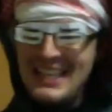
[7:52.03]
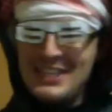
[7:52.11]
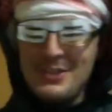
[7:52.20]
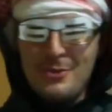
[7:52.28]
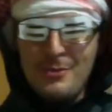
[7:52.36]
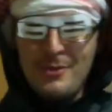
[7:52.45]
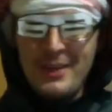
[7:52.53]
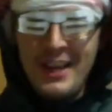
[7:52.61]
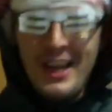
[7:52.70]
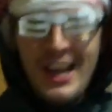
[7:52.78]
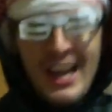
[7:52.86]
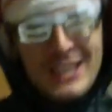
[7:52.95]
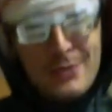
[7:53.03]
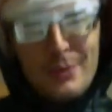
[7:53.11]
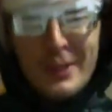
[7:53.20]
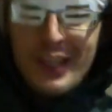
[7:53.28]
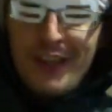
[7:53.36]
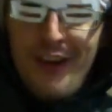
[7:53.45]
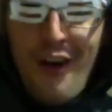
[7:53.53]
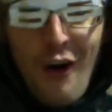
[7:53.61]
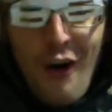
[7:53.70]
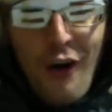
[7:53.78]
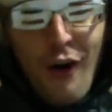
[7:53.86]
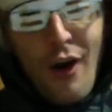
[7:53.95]
do is with a
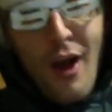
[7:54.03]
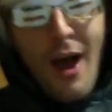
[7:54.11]
girl.